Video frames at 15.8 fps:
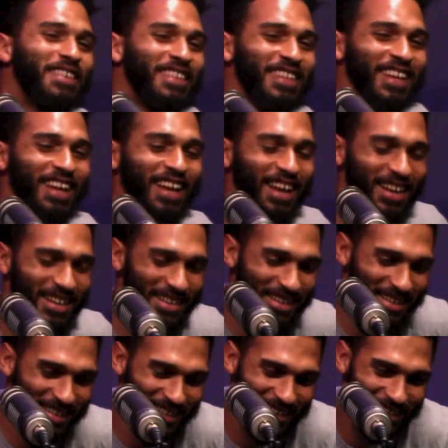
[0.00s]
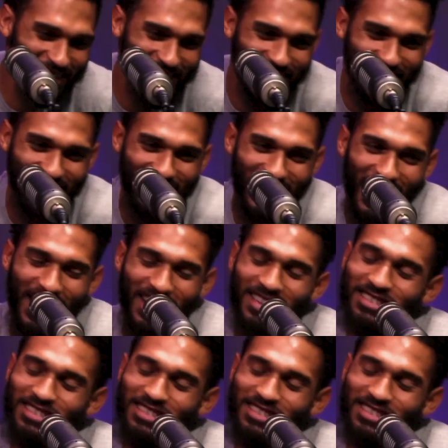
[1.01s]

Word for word: yeah I, uh, I,